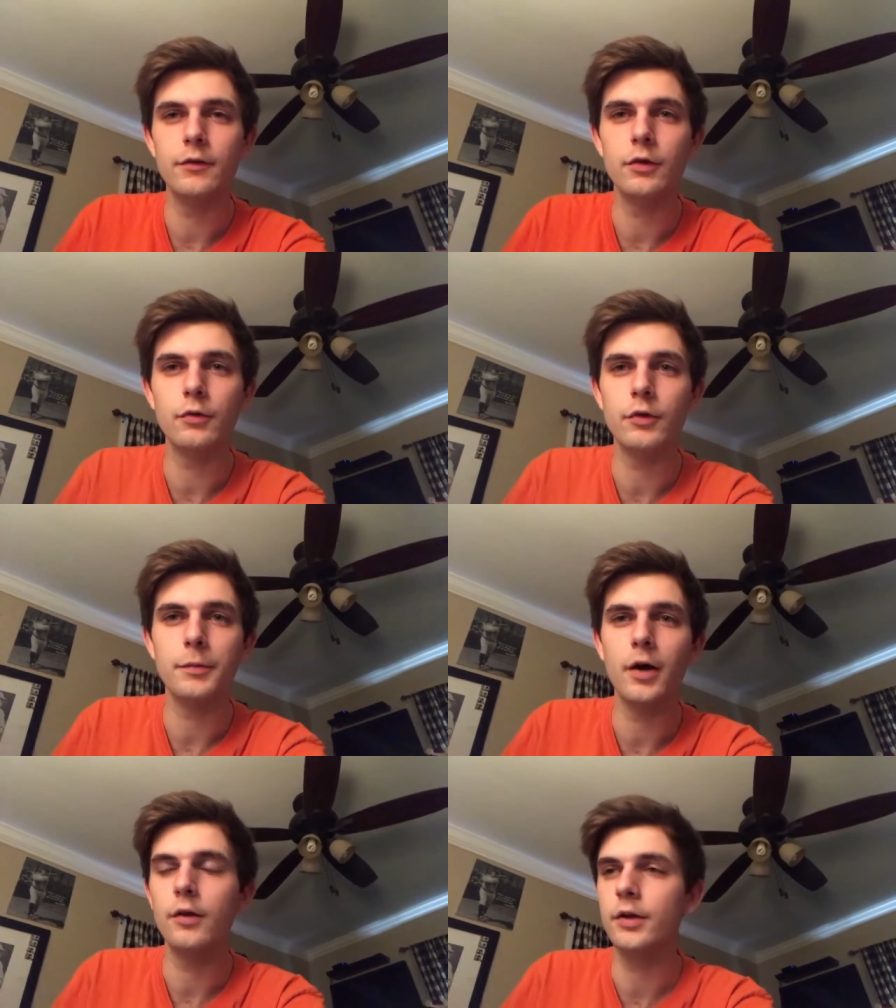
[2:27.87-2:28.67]
If you don't
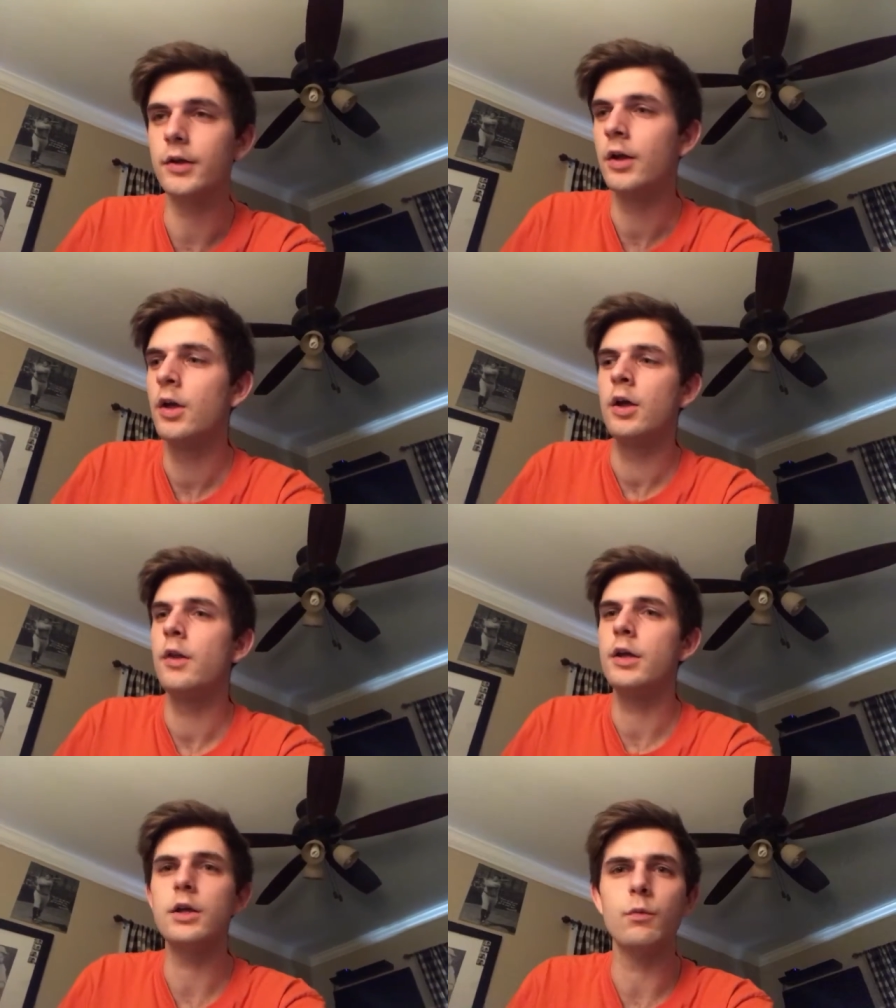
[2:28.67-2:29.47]
respond, like
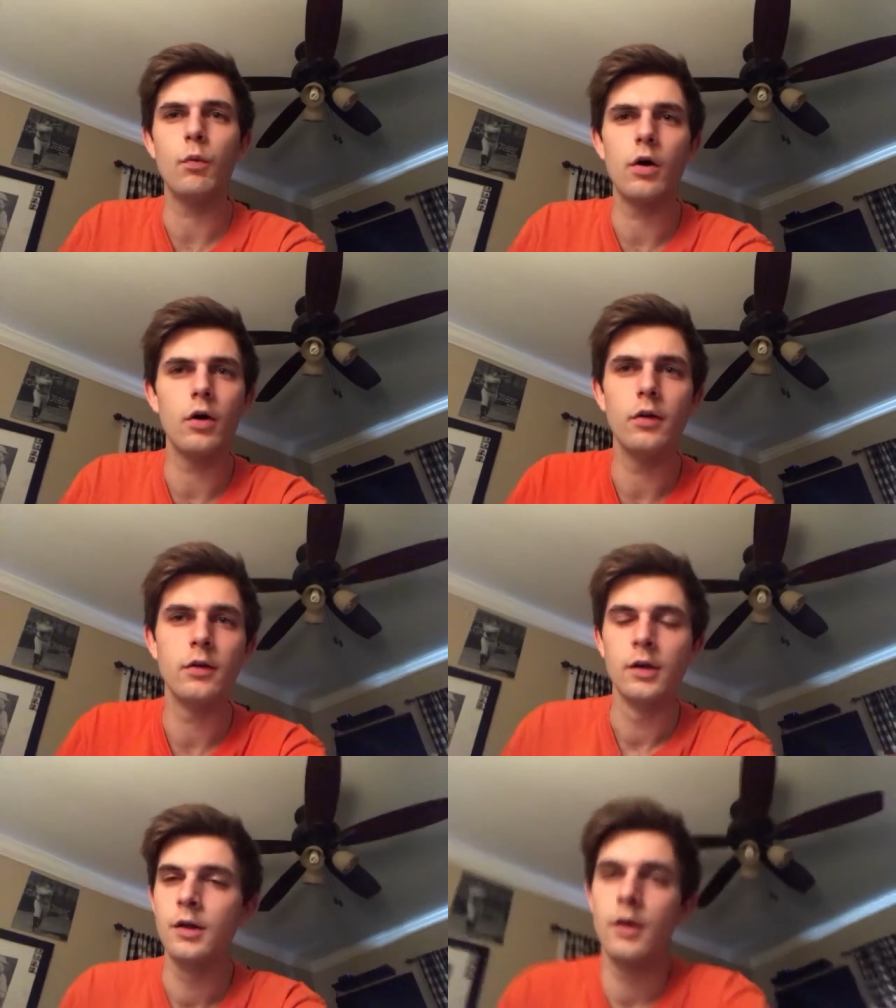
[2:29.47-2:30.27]
he won."